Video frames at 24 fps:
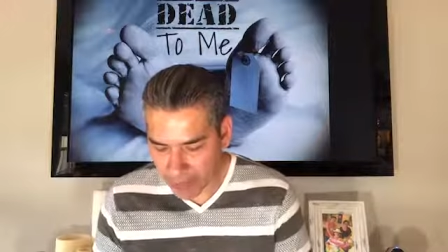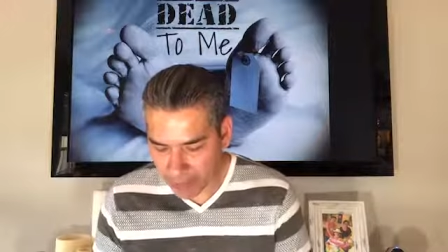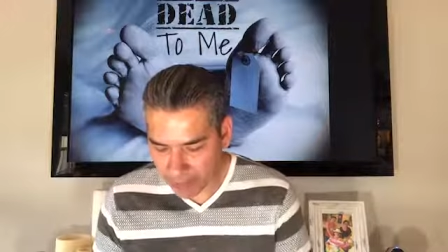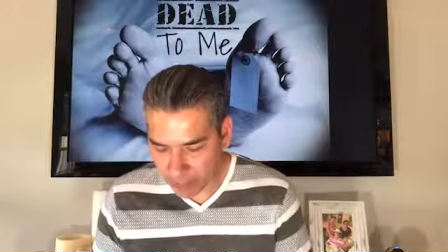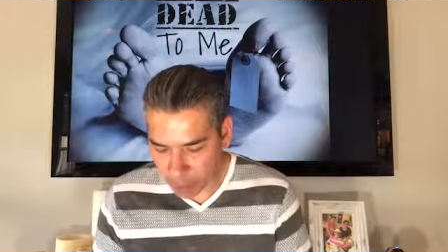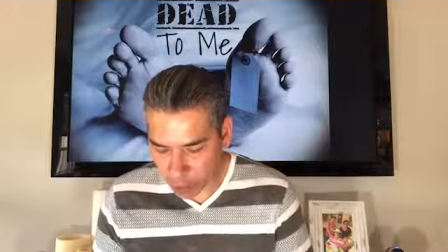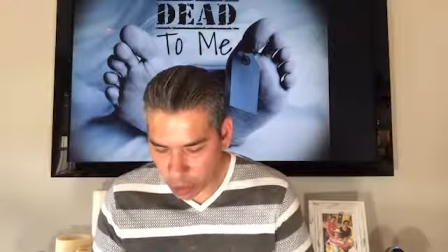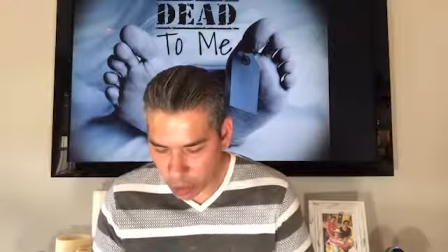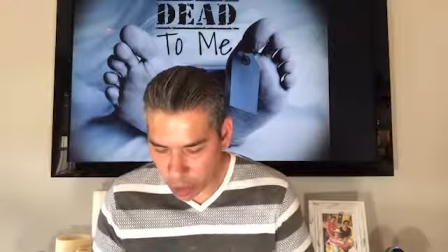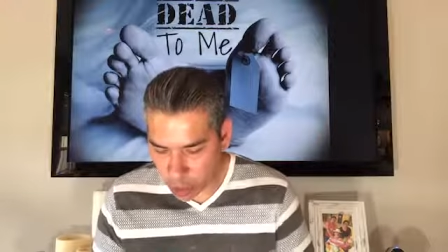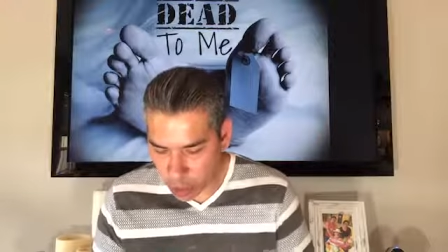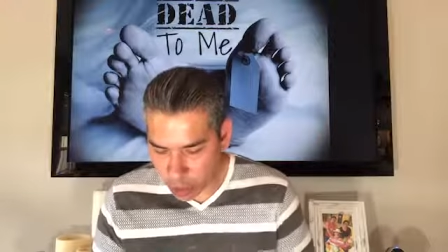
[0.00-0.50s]

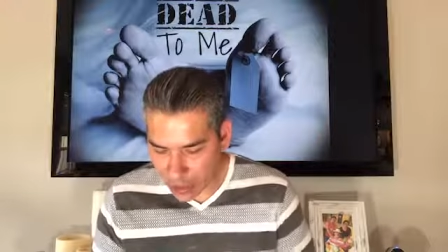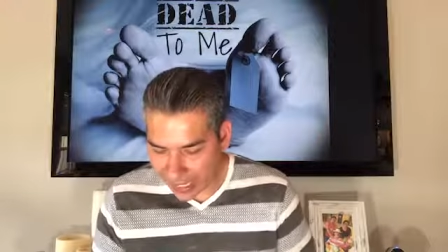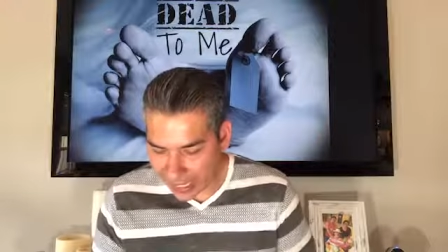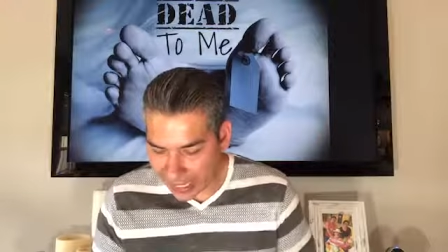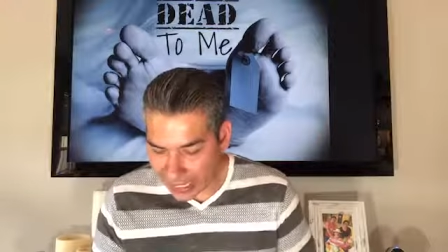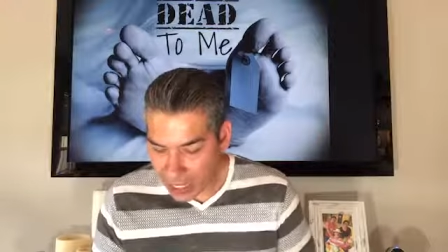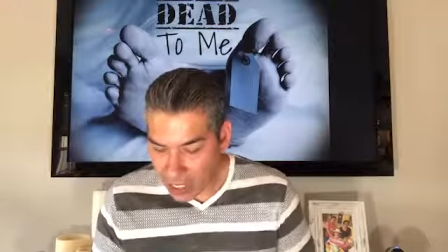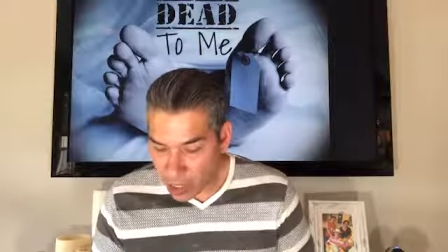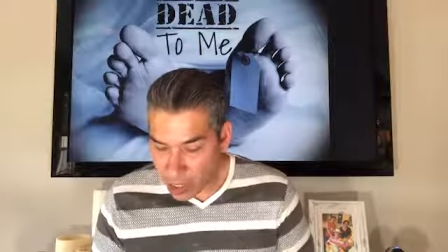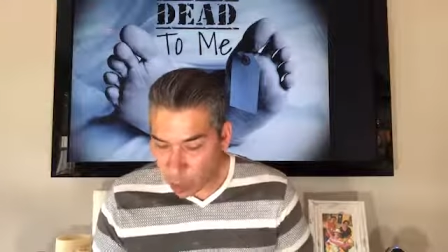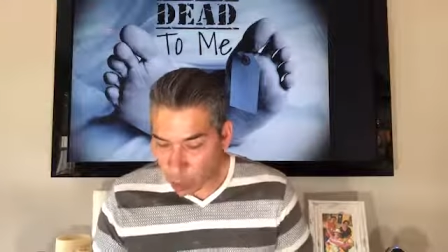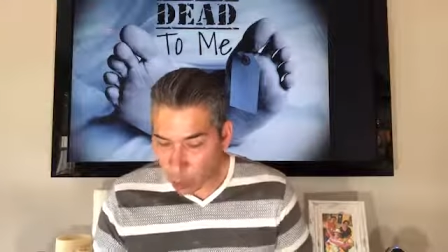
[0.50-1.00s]
Verse 20
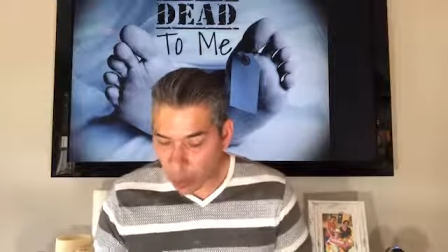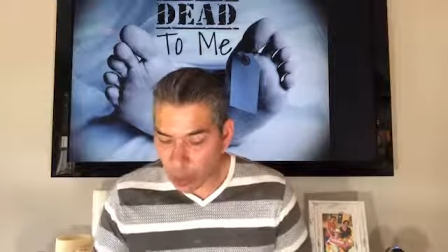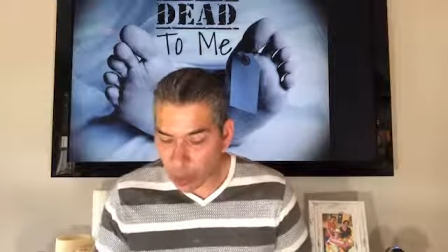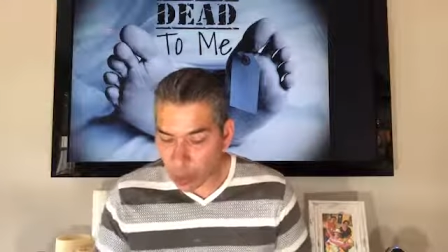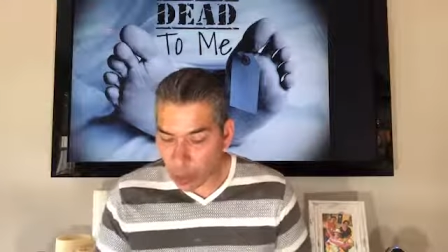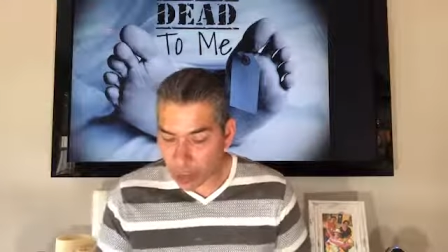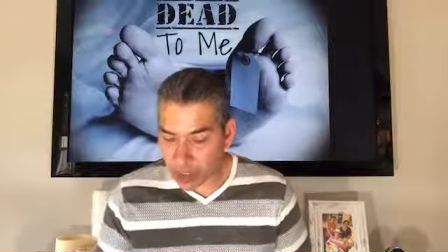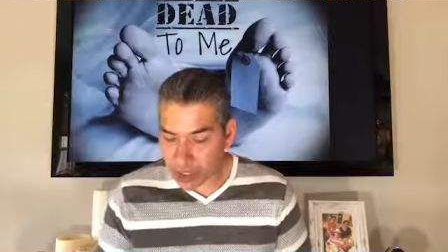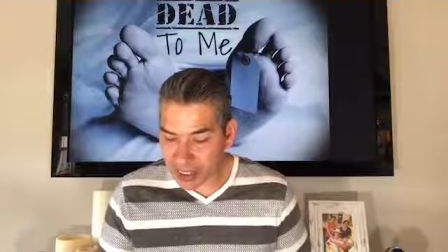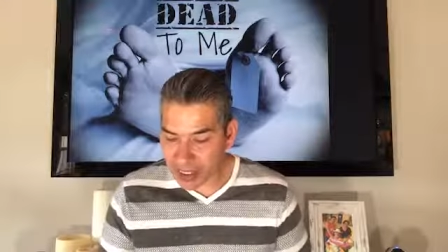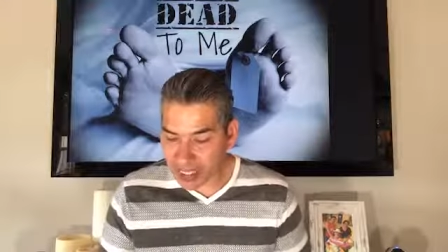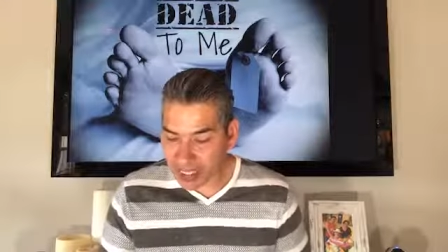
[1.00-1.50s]
When you
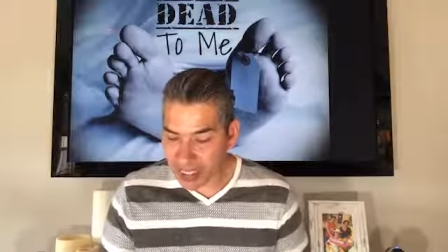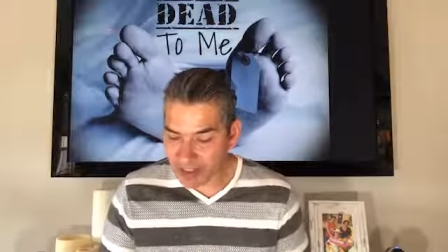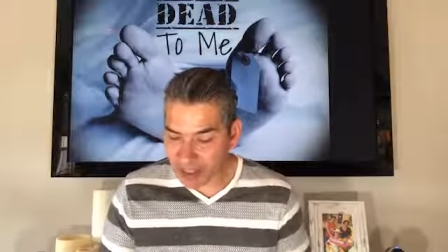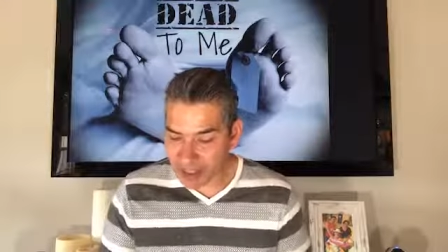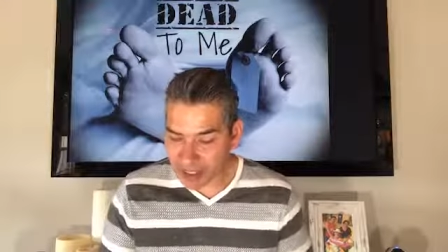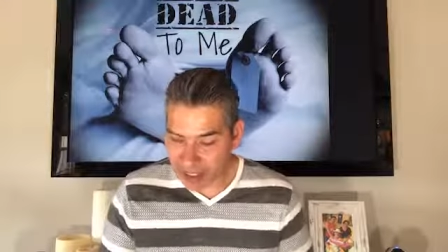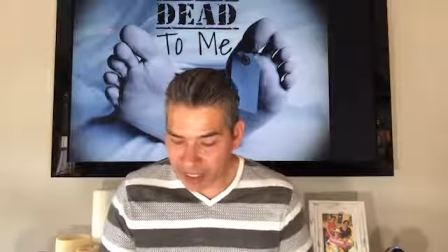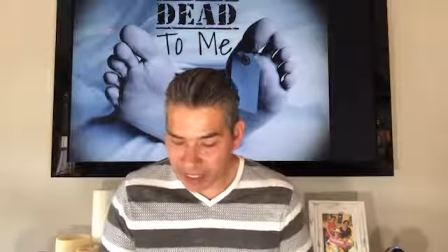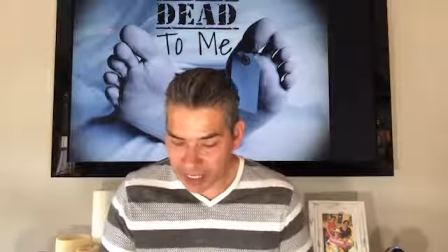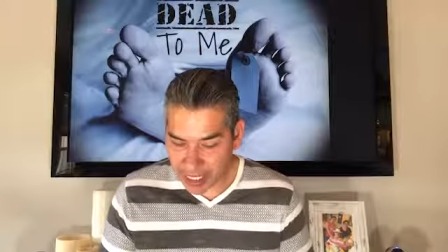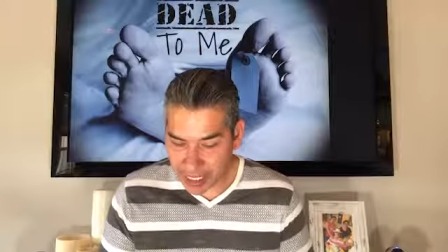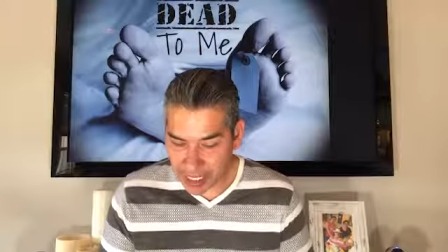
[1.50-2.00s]
were slaves to
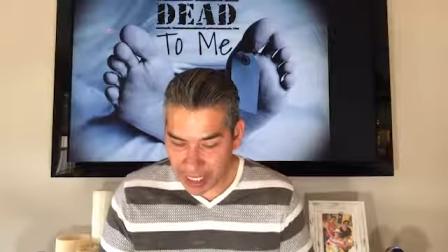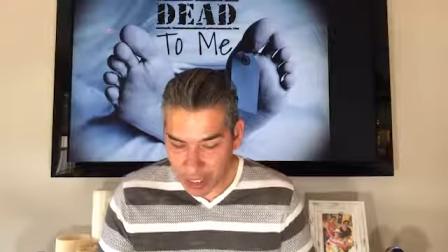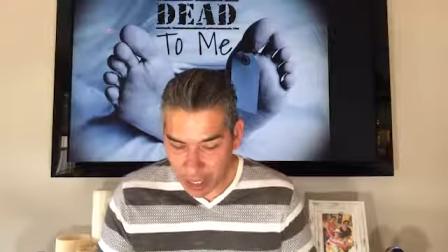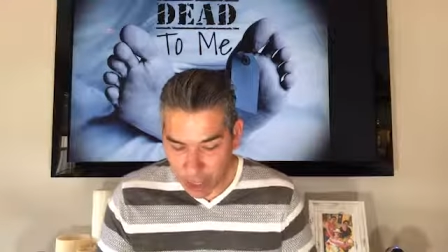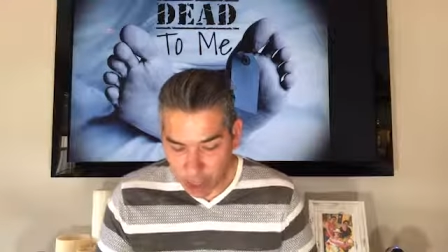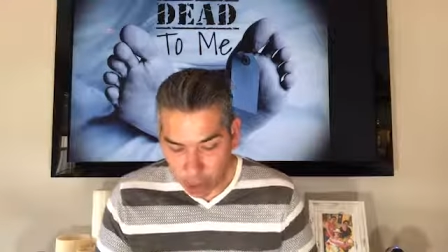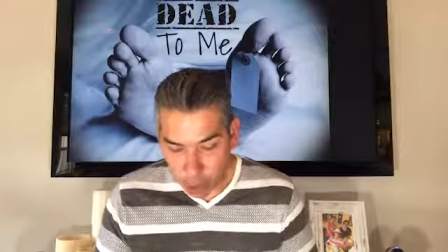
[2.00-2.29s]
sin,